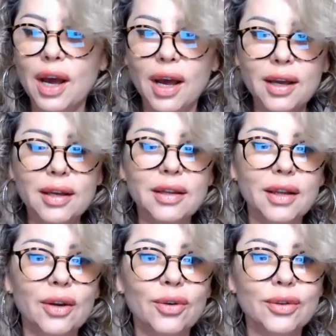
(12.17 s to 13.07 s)
and
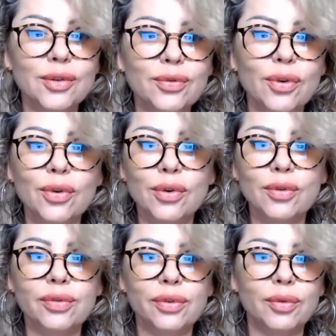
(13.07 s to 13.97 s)
I got a phone
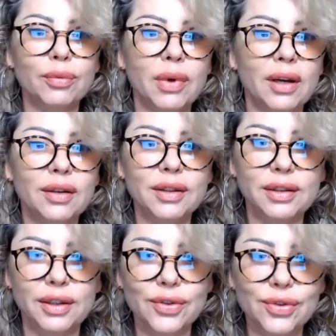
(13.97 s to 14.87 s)
call from
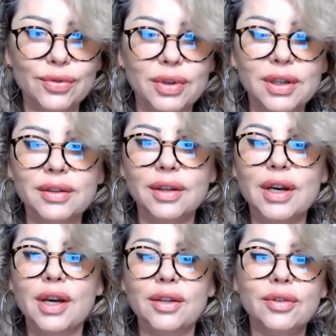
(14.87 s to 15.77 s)
Bangladesh, right?
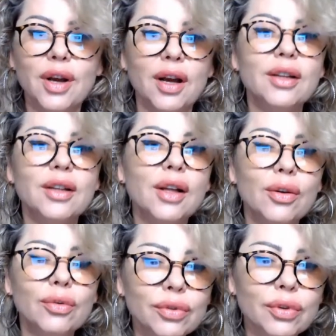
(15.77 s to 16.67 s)
There are
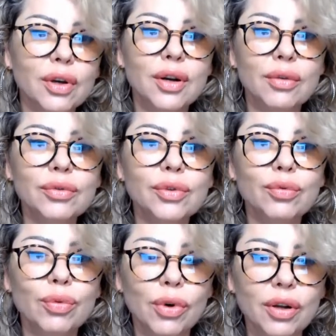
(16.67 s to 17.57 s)
around the
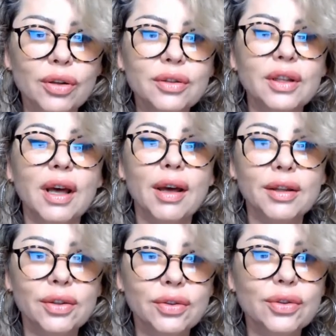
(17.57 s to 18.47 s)
world
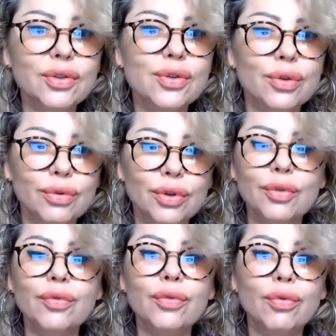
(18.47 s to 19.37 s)
editors
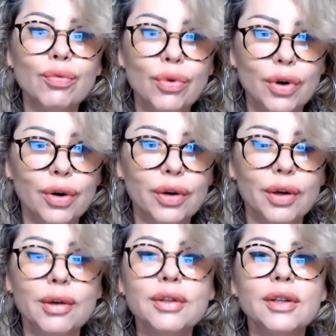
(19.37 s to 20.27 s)
looking for work
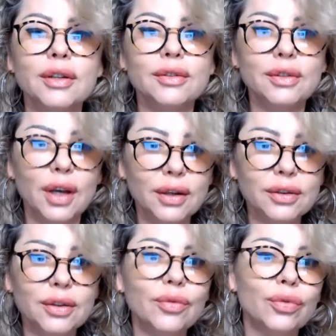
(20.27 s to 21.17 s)
and
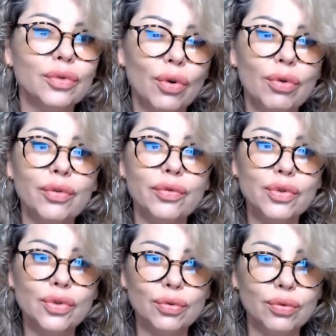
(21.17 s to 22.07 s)
contacting photography
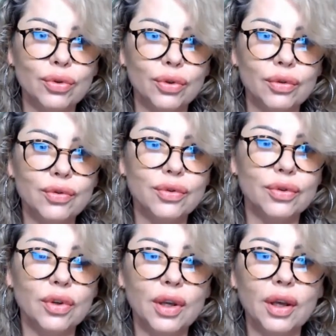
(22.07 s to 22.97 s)
studios,
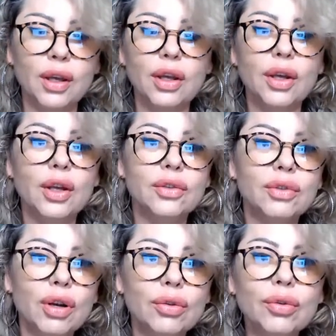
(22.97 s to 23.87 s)
okay?
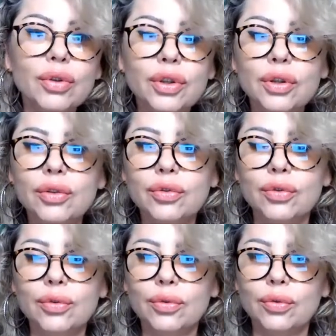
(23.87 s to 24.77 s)
They're looking
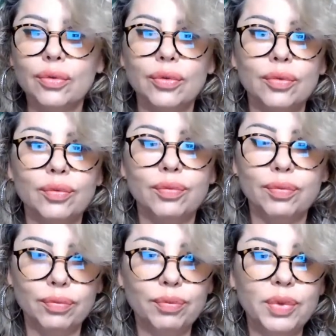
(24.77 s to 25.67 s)
to
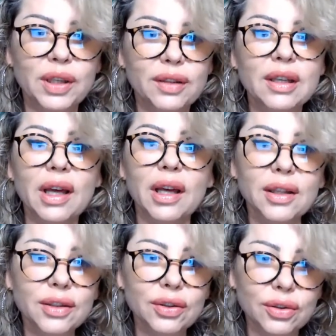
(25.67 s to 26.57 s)
be the
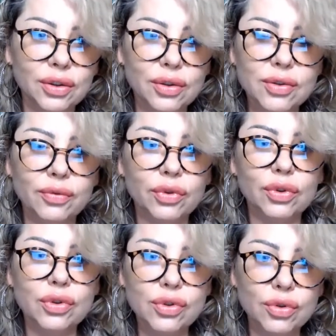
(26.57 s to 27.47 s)
editors for
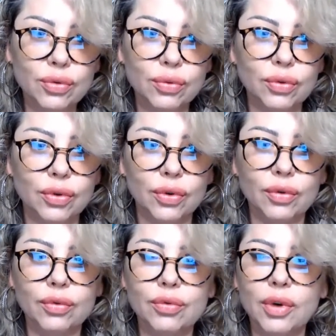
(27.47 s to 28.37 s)
the studio,
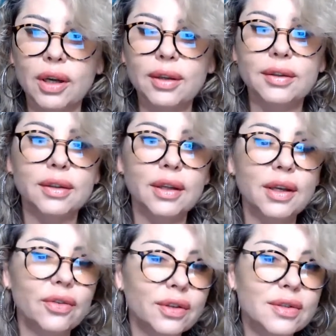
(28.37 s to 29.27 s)
right? And
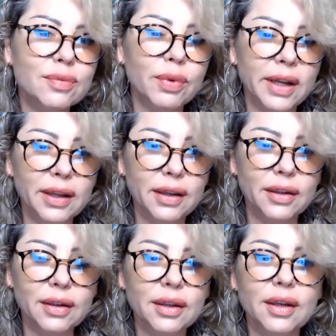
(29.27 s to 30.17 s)
I
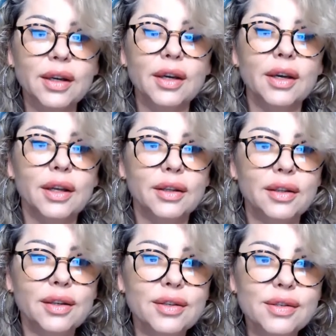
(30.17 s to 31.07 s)
explain
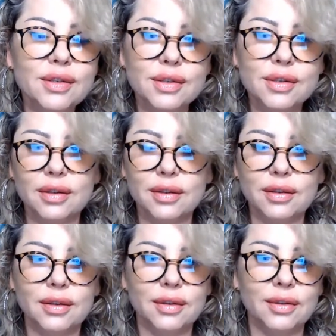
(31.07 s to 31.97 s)
this
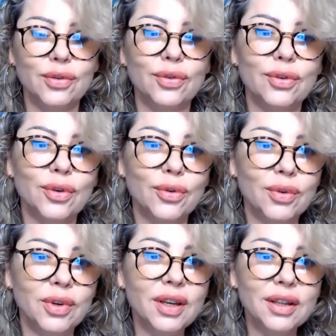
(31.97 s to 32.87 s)

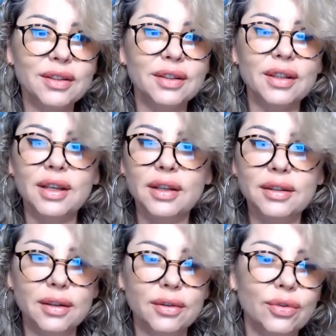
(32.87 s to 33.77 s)
again and again,
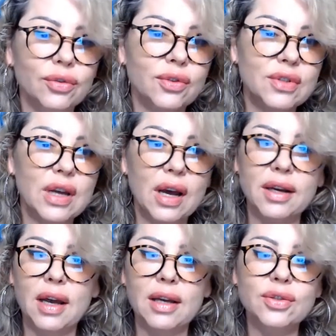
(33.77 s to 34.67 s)
and to this
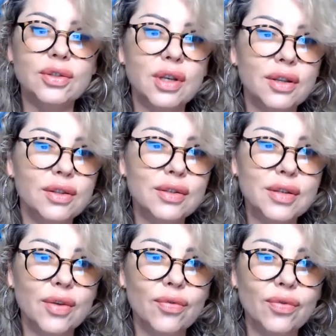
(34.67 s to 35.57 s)
guy I said the
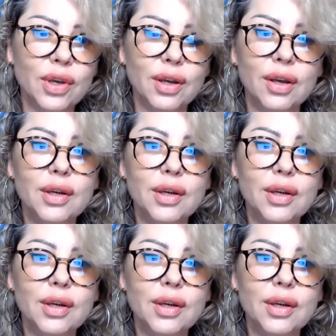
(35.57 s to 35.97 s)
same thing.